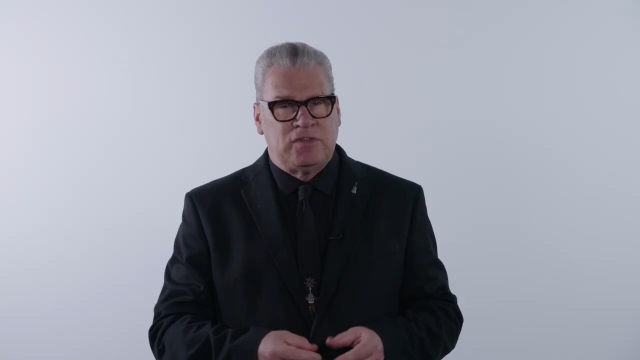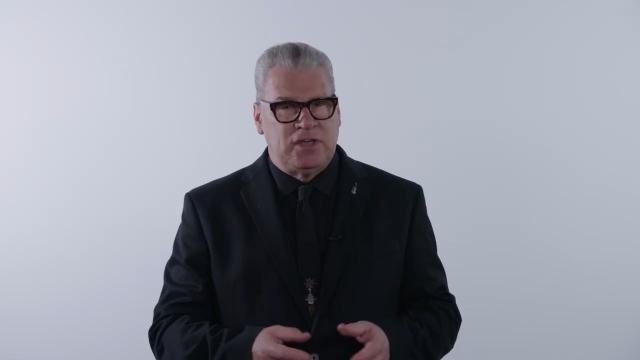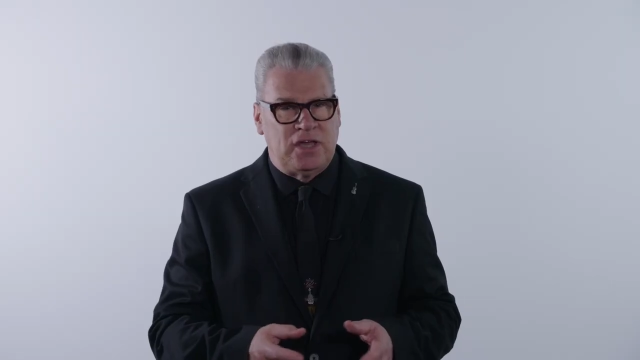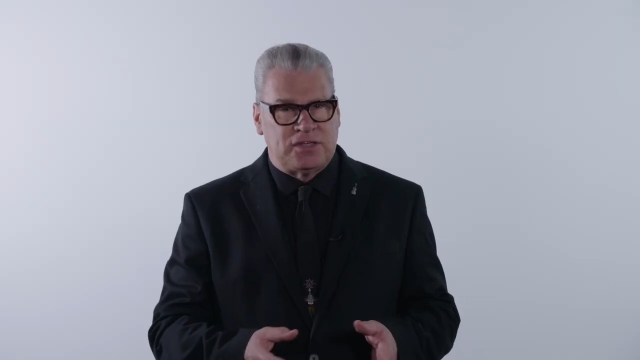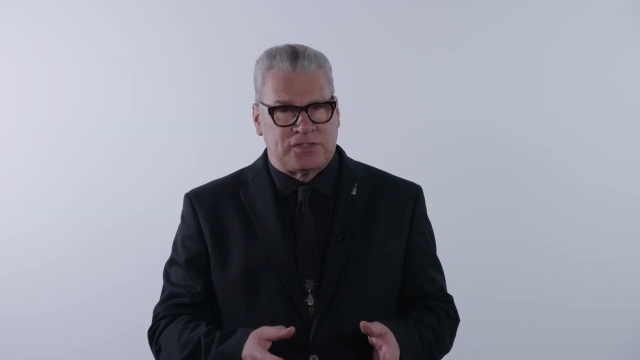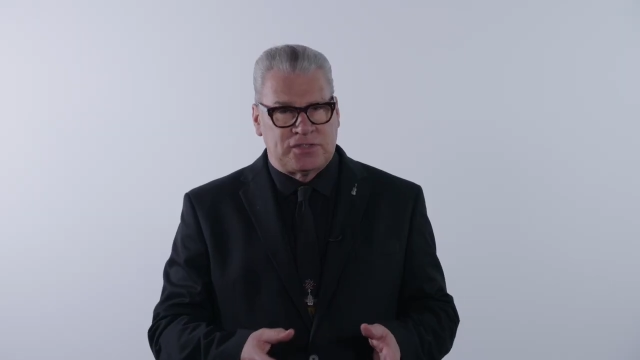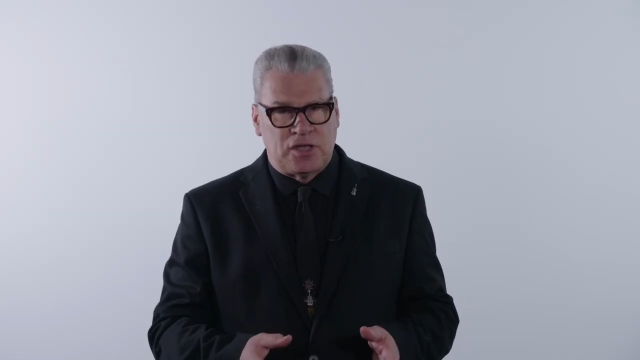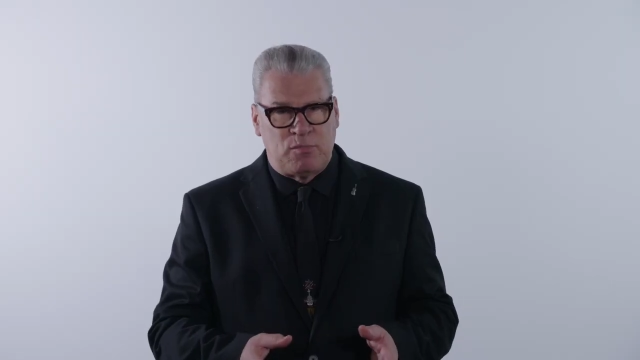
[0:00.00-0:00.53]

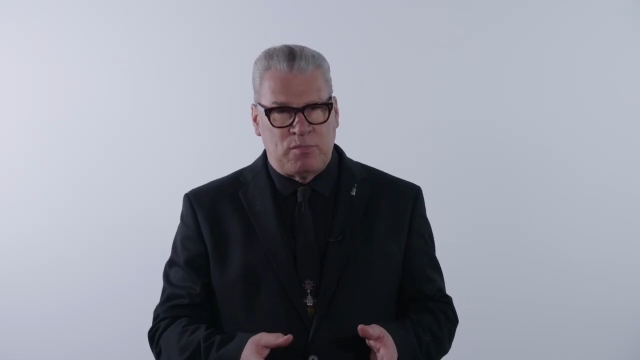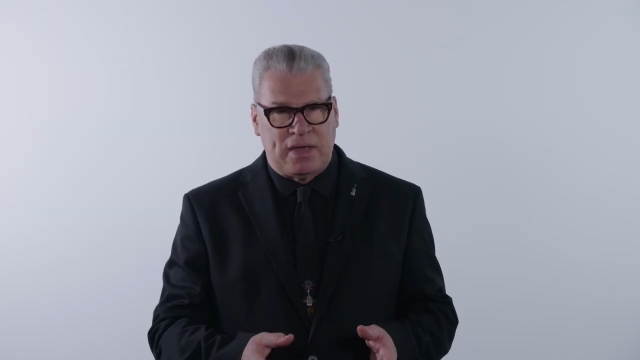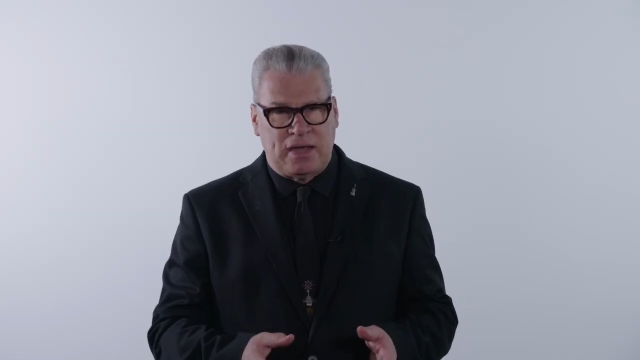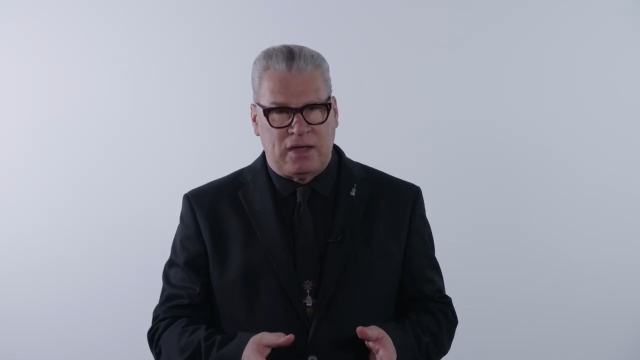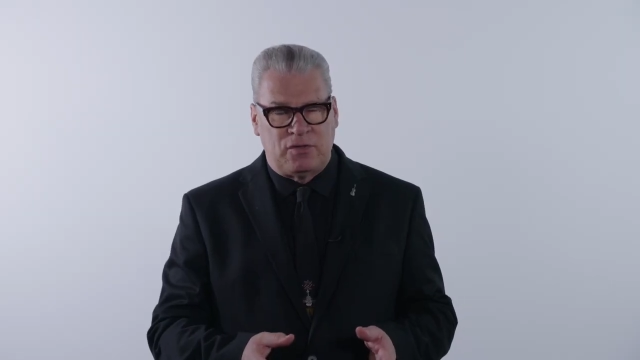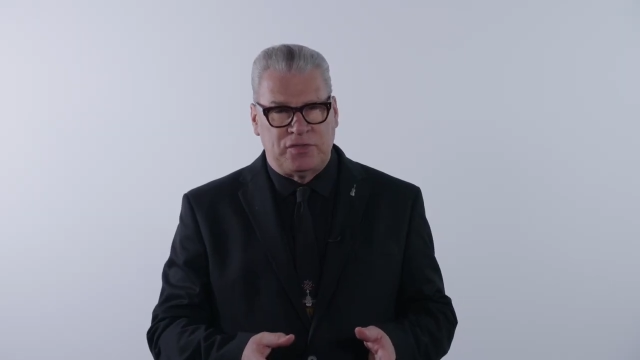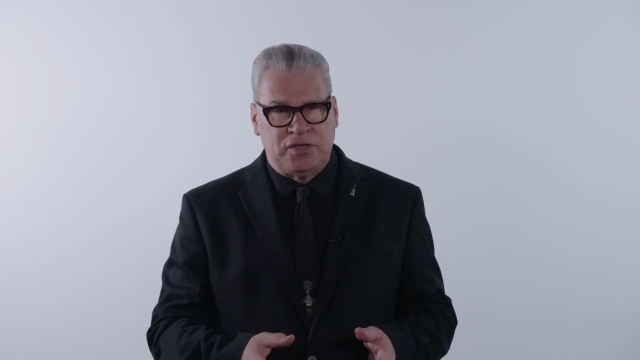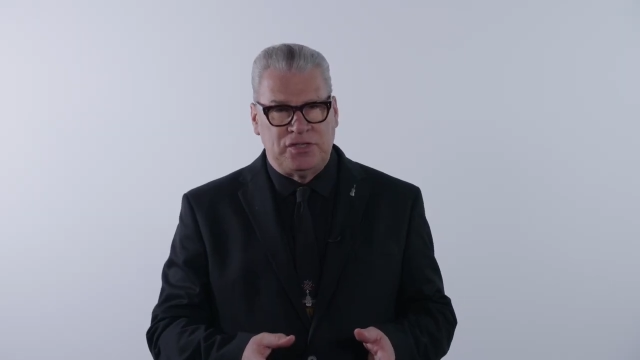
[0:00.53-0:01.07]
Yet
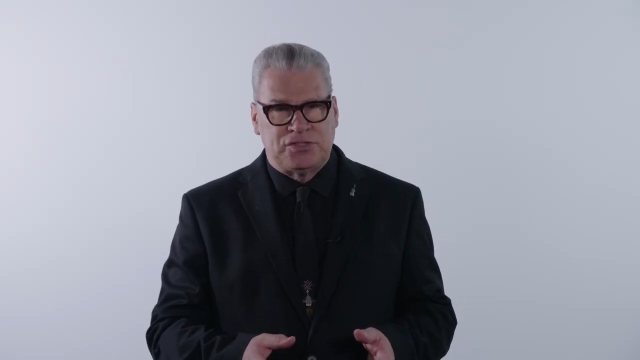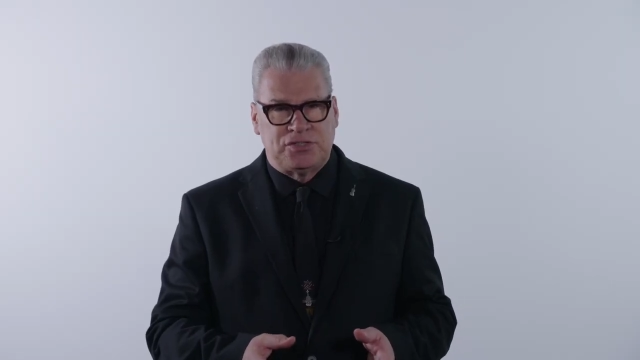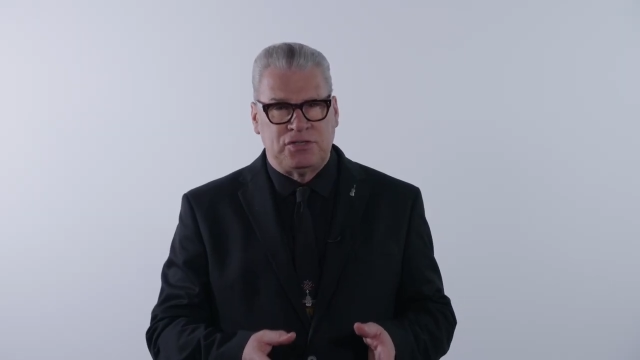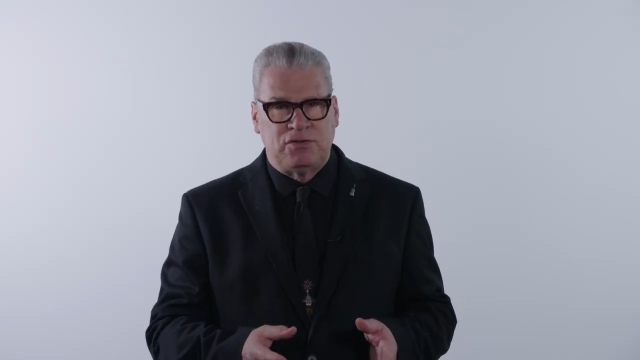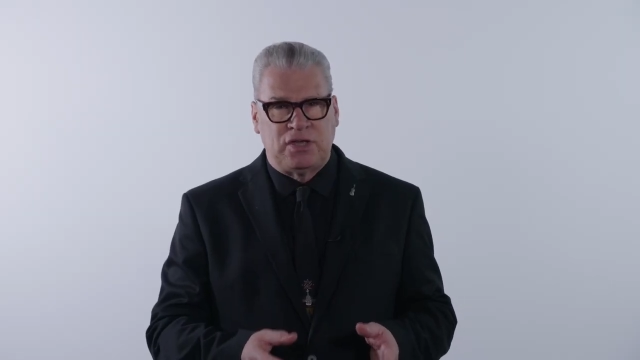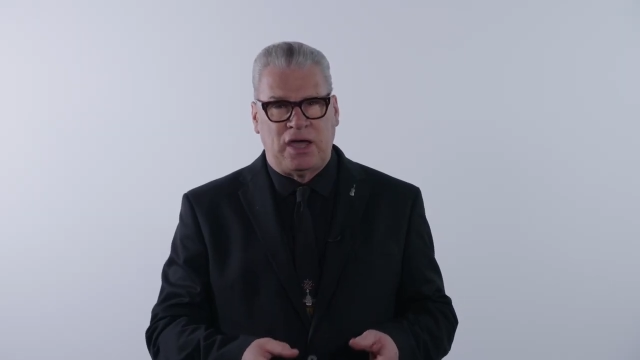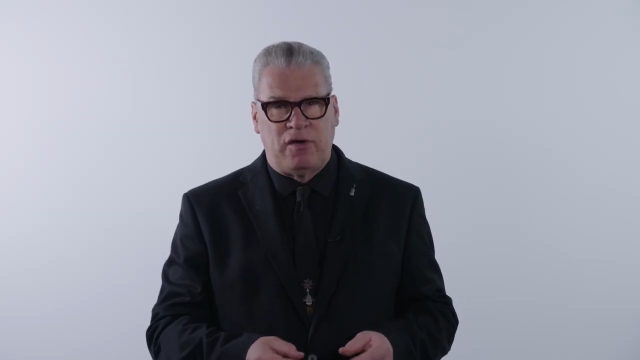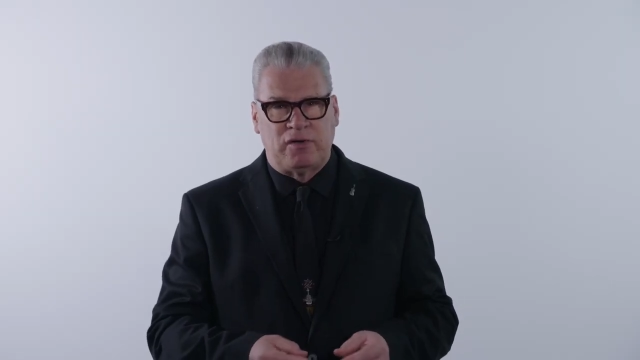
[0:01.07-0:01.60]
somehow, these
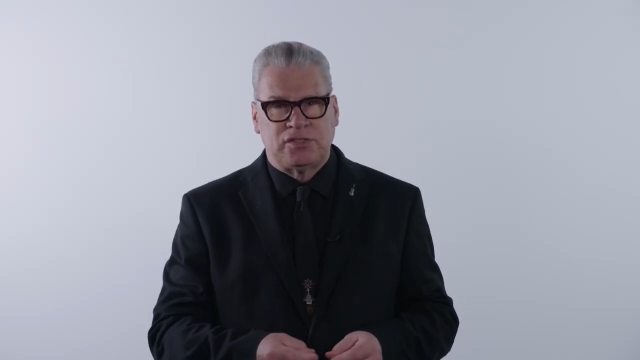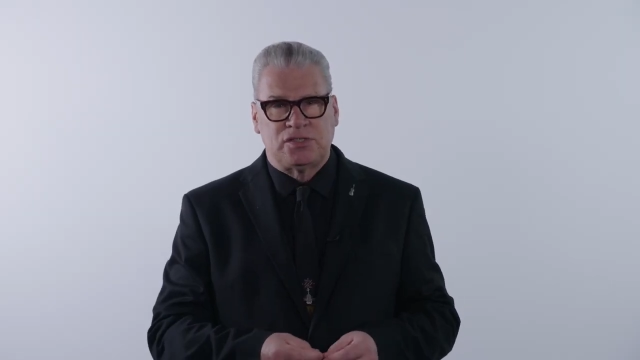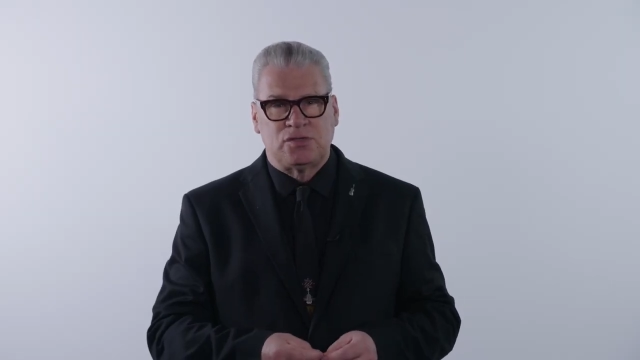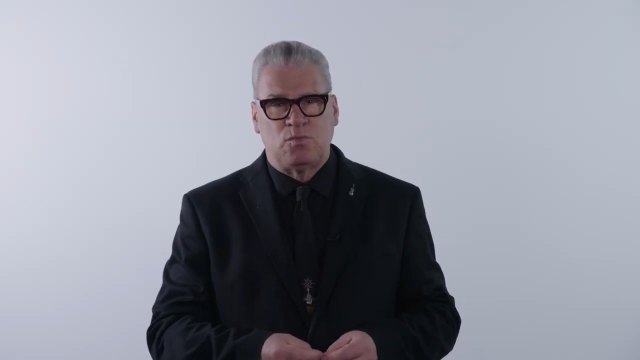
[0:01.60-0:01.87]
two characters